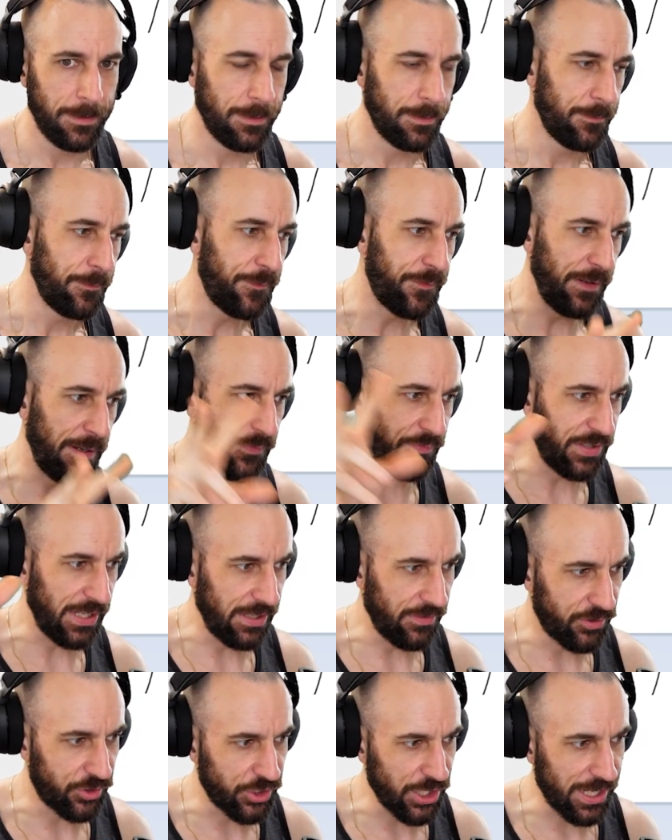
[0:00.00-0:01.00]

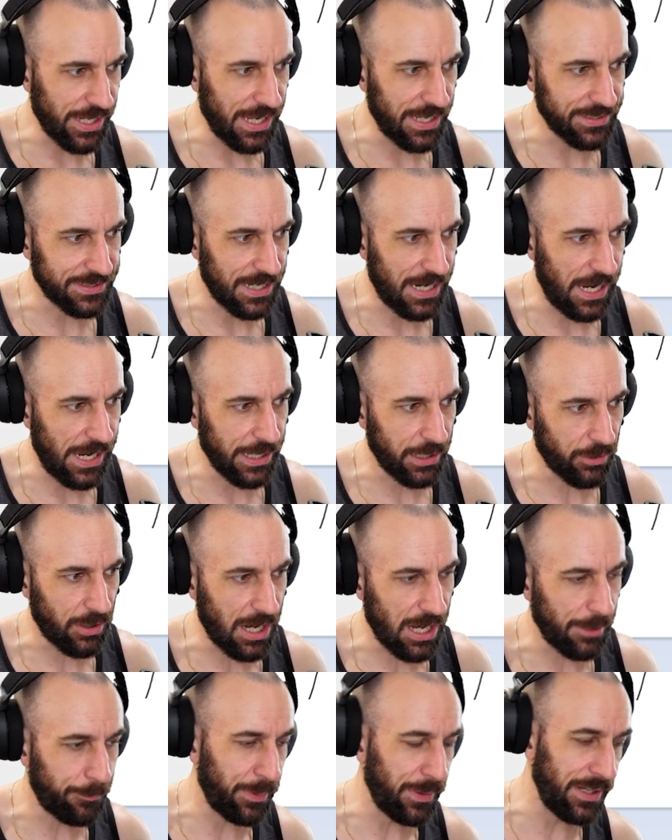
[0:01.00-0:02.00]
15th gen has higher
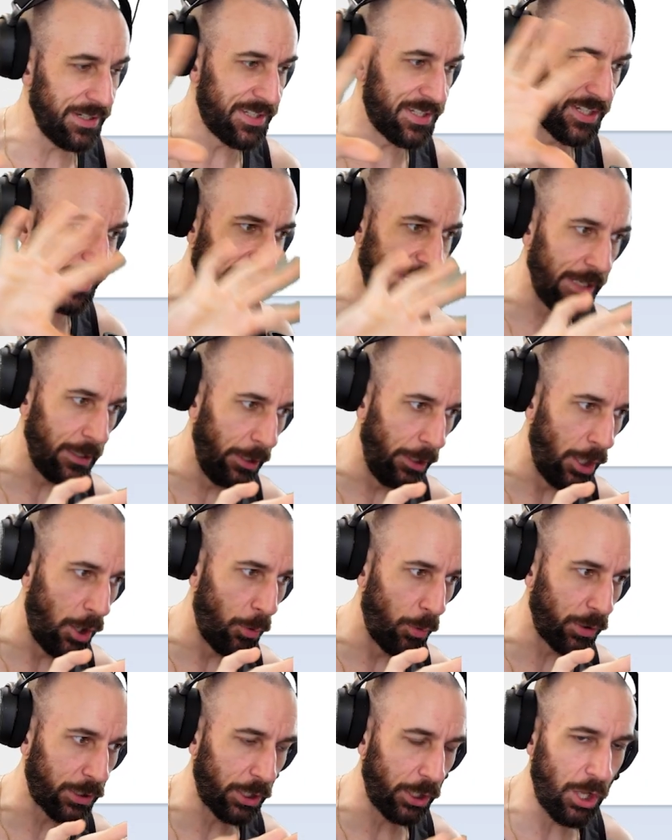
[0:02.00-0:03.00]
IPC,
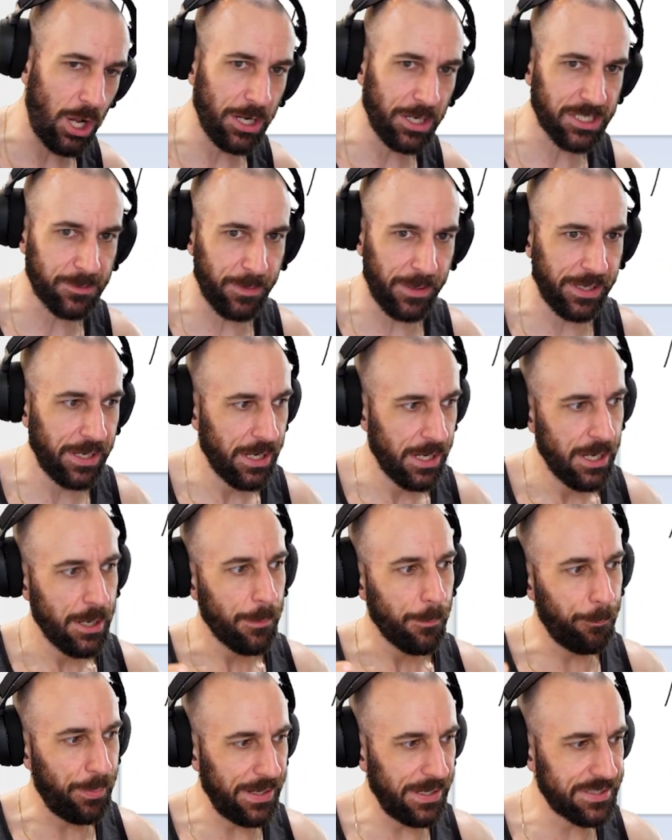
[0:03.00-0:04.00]
lower clock speed.
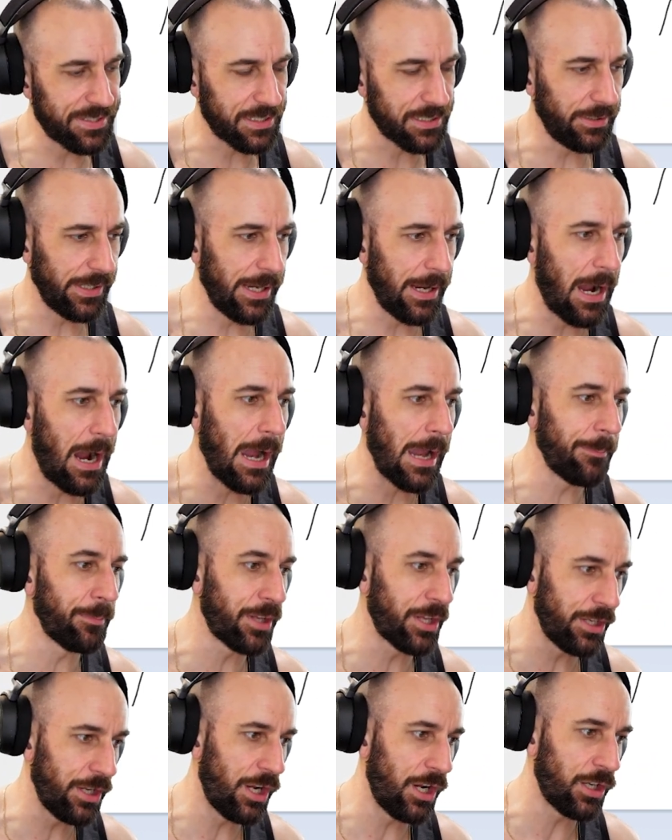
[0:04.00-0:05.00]
Basically, I'm
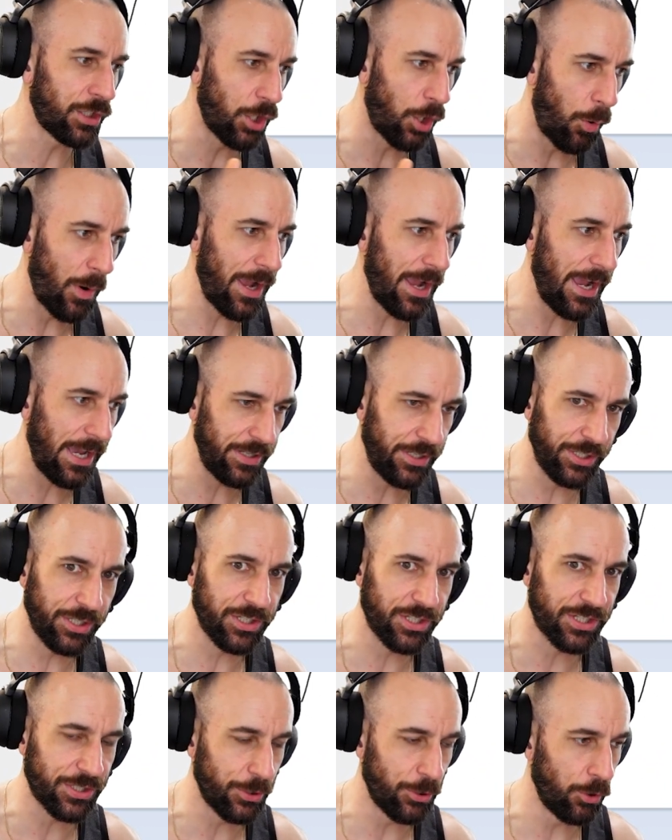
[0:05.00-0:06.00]
going to go ahead and
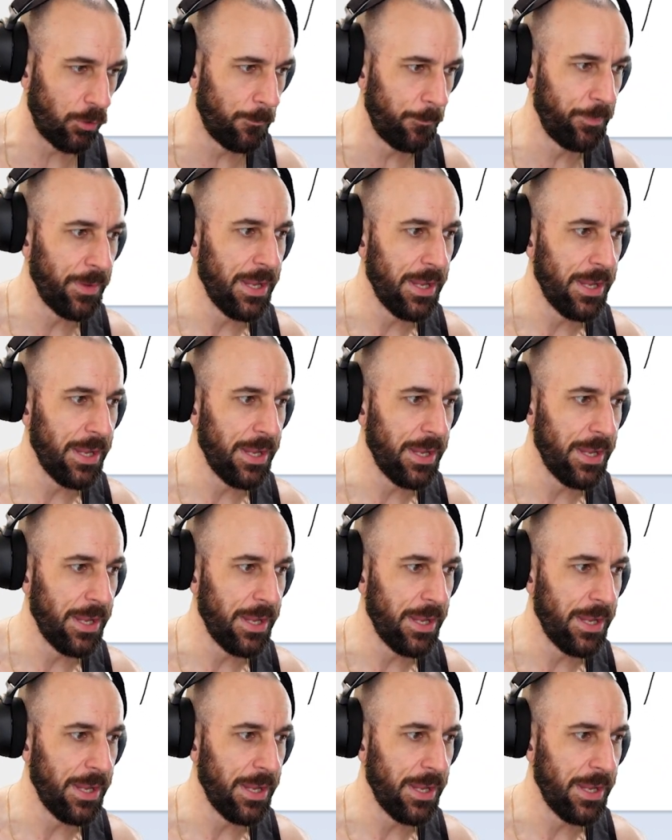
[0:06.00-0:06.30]
assume